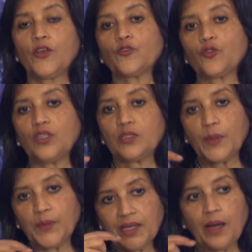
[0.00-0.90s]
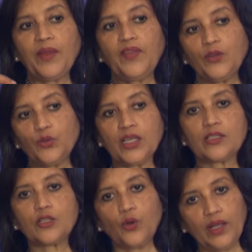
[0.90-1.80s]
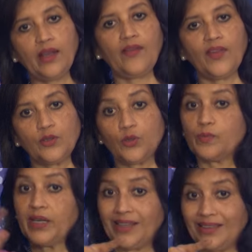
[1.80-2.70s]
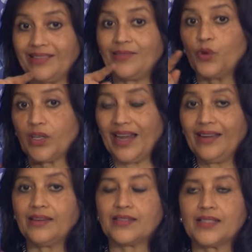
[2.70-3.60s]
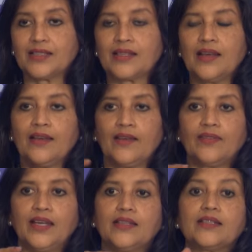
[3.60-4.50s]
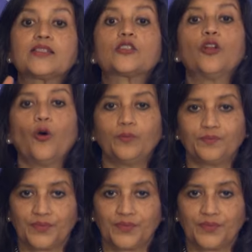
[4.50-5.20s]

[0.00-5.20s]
So these people come and they do things slowly. And then, but then what that does is that it's slow.